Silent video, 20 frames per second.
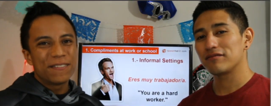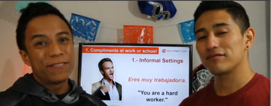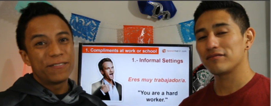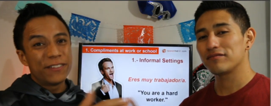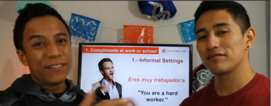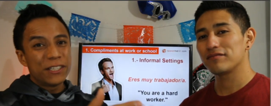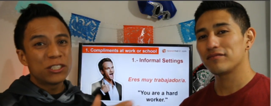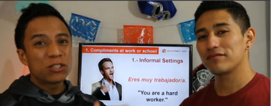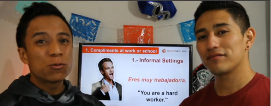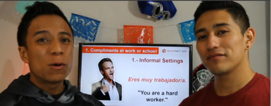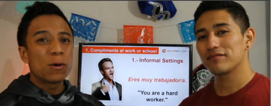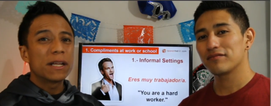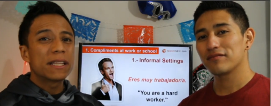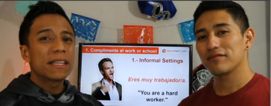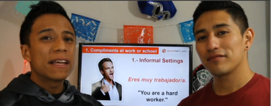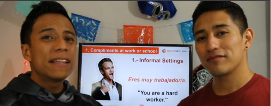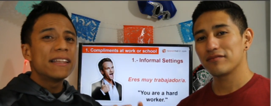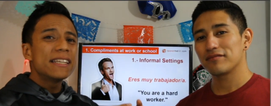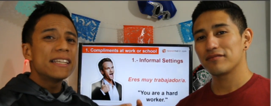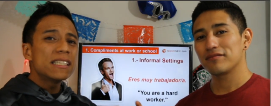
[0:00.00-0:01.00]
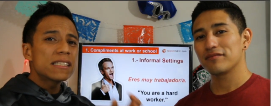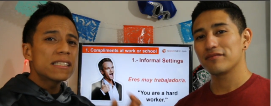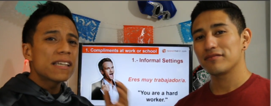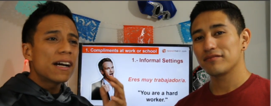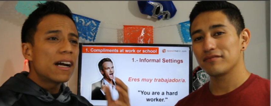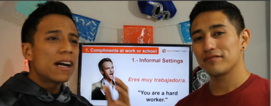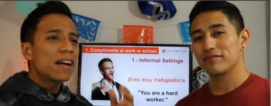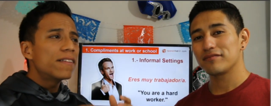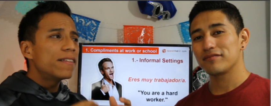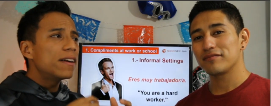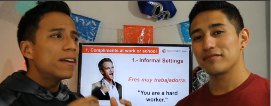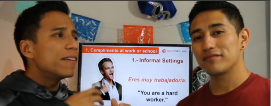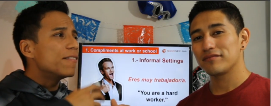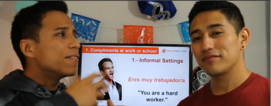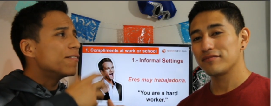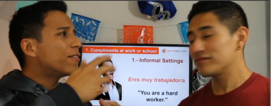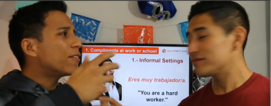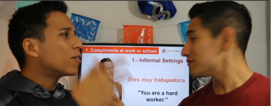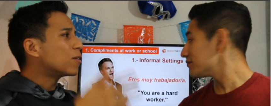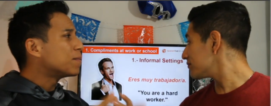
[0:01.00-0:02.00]
Speaker 1: first one, and these are
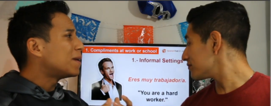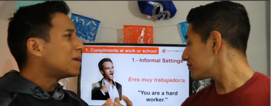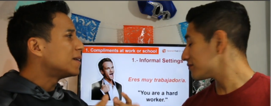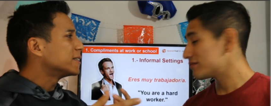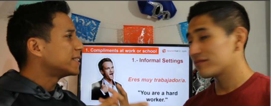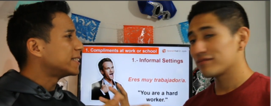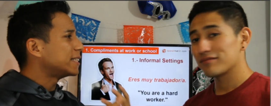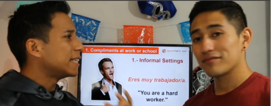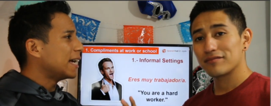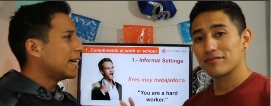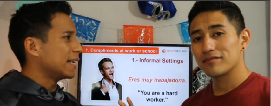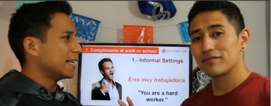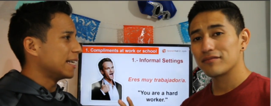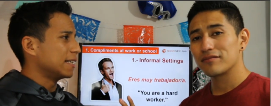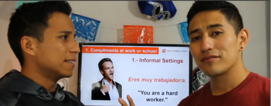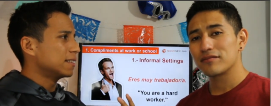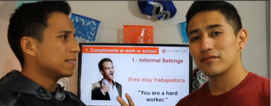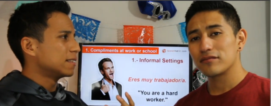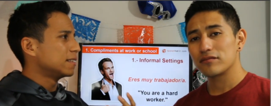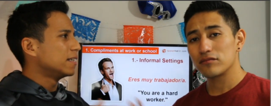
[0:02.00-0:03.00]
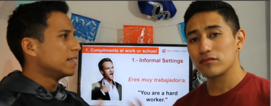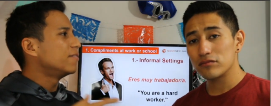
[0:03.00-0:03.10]
informal settings, the mm-hmm.